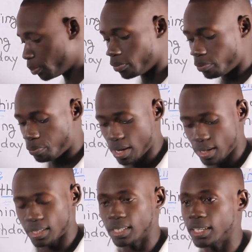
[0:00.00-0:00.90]
on dit
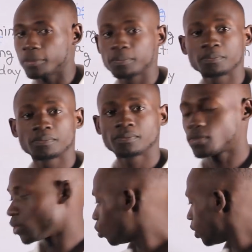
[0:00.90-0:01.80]
père en anglais?
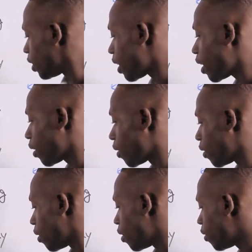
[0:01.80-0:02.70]
Ou dit c'est
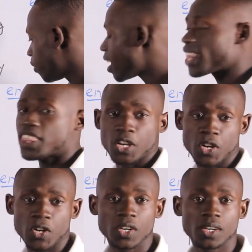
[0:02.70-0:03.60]

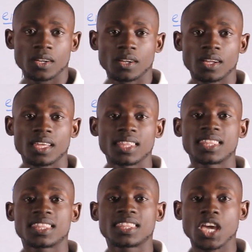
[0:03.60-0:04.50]
father,
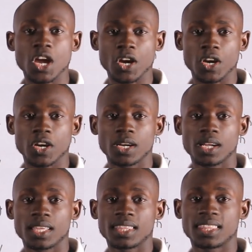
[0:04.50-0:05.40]
there,
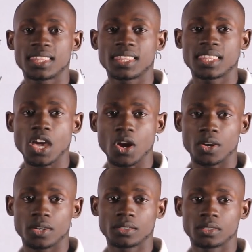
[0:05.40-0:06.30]

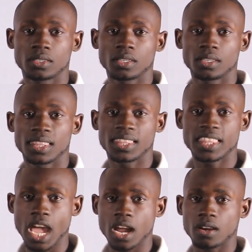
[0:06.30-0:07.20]
there,
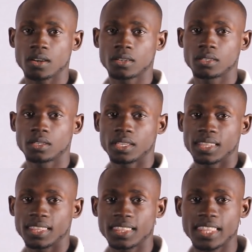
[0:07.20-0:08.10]
there,
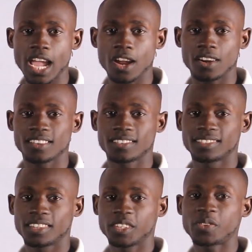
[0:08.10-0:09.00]
there,
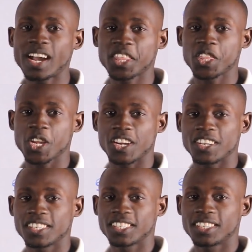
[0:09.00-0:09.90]

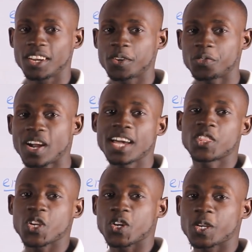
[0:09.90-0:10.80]
father,
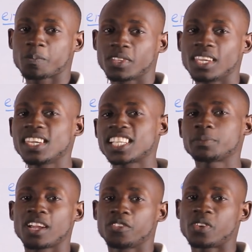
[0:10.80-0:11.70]
father, he
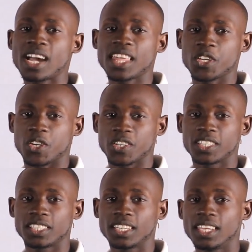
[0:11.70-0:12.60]
is my
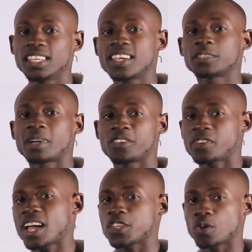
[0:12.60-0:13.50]
father, he is my
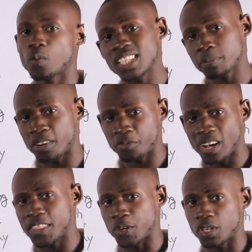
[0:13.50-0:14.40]
father. Where is my
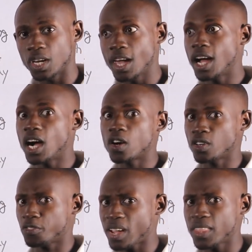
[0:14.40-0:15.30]
father? Oh,
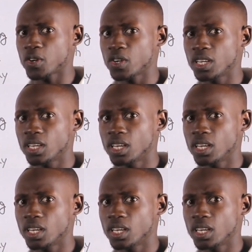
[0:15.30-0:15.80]
your father?